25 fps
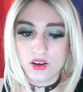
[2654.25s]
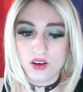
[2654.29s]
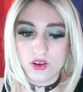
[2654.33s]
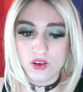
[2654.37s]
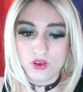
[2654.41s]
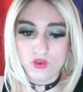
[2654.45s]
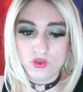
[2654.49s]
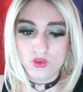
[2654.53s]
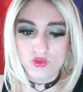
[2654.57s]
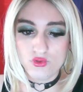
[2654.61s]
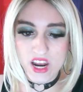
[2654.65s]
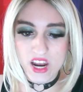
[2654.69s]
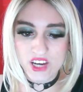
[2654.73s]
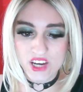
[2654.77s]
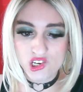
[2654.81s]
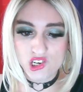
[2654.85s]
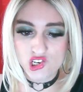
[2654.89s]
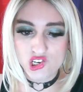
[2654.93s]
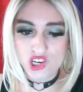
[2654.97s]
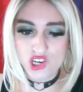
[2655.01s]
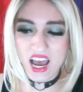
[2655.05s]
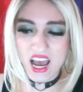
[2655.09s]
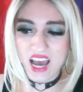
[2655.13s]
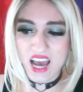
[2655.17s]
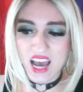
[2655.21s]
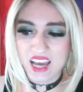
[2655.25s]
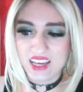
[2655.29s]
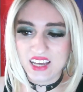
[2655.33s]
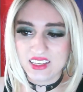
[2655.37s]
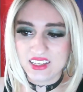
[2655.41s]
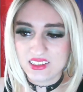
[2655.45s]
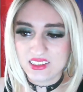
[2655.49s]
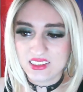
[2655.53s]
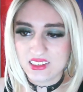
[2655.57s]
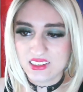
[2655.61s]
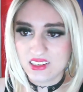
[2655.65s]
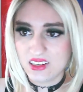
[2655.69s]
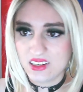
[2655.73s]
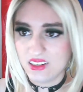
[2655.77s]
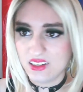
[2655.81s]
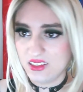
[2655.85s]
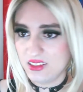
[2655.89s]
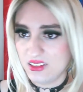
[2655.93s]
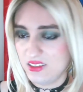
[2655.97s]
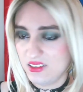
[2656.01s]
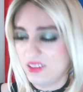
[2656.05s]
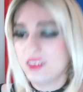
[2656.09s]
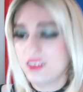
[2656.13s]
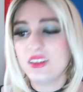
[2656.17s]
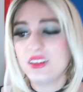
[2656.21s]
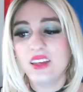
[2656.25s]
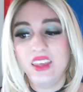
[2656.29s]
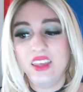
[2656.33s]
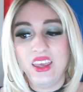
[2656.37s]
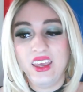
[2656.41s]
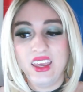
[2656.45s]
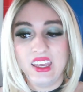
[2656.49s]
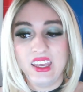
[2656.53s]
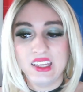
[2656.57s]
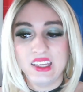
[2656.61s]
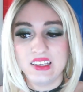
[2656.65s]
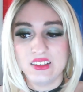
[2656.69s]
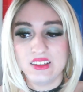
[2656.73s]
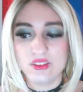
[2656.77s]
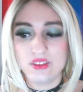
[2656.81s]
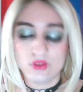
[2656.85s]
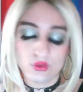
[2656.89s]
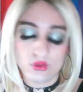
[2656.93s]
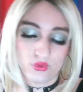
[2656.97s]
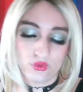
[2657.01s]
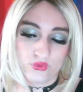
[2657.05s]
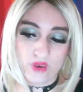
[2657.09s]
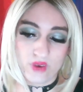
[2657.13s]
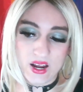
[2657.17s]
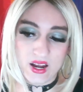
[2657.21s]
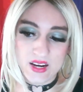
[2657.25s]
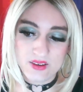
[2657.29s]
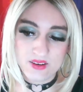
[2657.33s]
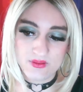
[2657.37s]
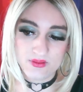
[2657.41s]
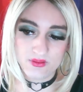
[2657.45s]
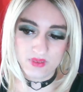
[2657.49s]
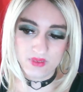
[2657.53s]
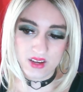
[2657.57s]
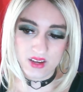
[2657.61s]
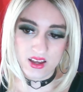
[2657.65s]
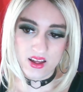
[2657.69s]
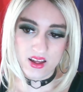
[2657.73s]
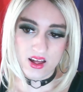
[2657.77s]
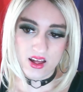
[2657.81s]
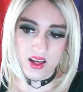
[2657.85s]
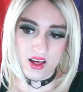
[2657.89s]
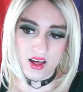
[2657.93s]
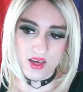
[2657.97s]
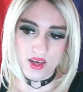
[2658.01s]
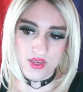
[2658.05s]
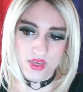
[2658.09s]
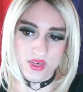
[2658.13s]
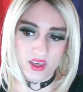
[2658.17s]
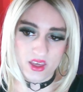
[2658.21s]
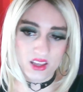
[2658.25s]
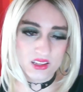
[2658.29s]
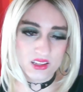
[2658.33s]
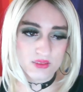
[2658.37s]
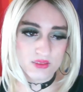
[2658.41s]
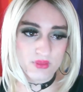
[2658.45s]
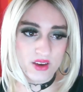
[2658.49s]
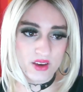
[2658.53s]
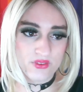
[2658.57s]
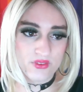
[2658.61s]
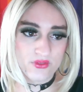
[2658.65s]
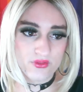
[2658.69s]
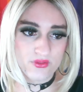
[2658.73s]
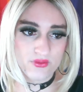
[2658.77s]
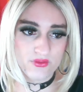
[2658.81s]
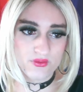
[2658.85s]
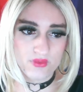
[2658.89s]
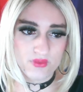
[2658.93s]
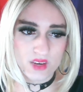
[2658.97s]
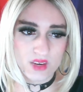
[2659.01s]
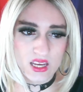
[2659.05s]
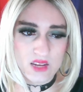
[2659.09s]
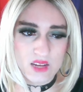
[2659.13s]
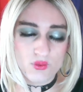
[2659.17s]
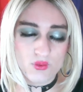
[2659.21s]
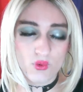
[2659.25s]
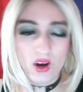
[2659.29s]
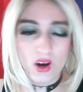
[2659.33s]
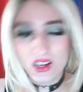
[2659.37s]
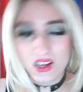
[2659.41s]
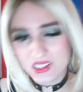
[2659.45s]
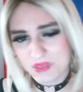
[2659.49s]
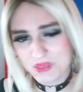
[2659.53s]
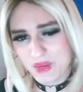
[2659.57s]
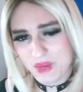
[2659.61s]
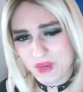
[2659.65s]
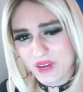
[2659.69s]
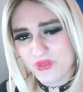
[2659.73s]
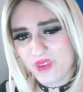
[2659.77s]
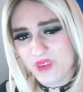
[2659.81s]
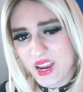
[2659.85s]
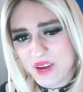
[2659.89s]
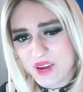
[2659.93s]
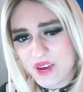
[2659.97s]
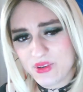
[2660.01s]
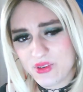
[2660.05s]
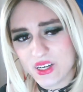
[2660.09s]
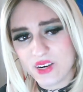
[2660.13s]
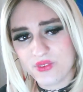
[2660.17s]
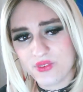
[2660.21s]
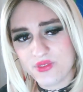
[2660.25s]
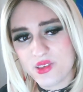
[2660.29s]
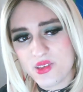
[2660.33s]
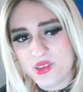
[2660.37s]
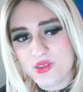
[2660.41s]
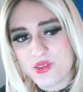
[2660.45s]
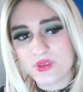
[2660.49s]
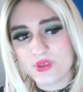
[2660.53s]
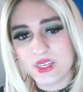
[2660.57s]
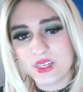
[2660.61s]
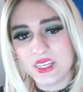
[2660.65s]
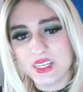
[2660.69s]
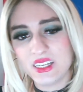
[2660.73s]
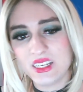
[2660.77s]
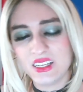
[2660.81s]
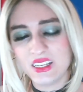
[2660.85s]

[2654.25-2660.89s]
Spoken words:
Regice is fun. I think it was my favorite of the three.